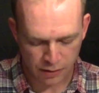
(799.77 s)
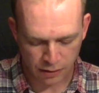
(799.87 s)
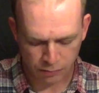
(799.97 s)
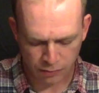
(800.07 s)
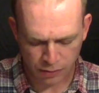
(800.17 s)

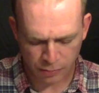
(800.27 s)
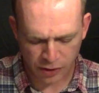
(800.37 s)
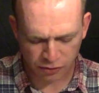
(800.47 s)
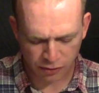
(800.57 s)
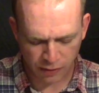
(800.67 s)
Yeah, and
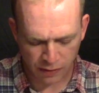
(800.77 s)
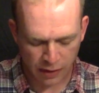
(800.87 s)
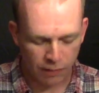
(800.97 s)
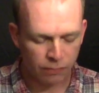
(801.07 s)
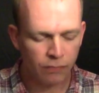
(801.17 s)
production
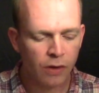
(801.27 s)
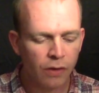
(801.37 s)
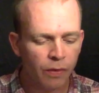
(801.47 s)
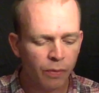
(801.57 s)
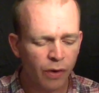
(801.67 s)
design
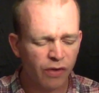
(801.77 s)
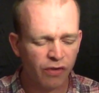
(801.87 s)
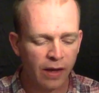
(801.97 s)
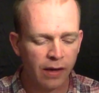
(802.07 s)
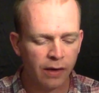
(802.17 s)

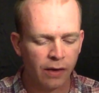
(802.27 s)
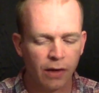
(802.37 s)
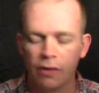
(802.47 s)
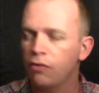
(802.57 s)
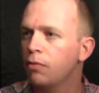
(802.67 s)
and the
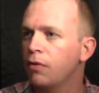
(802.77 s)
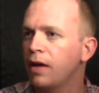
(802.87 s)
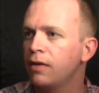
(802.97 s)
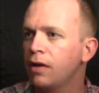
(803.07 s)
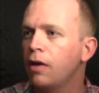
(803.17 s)
costume
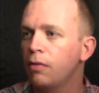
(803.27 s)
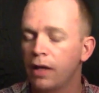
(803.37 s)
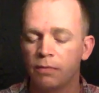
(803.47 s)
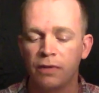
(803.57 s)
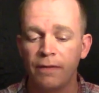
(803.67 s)
design,
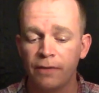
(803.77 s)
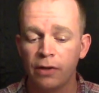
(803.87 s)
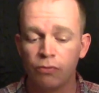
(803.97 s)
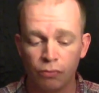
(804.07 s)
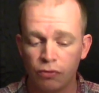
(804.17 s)
they definitely
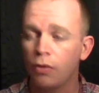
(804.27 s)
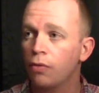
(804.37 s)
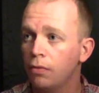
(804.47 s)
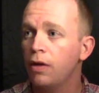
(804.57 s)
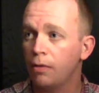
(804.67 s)

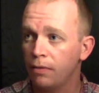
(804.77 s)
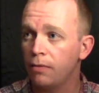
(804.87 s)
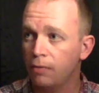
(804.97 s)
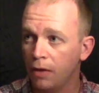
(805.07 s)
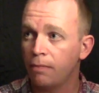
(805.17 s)
shows,
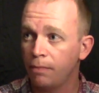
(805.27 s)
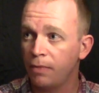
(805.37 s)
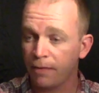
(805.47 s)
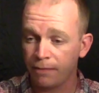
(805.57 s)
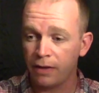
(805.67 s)

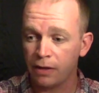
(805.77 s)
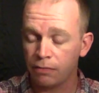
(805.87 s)
definitely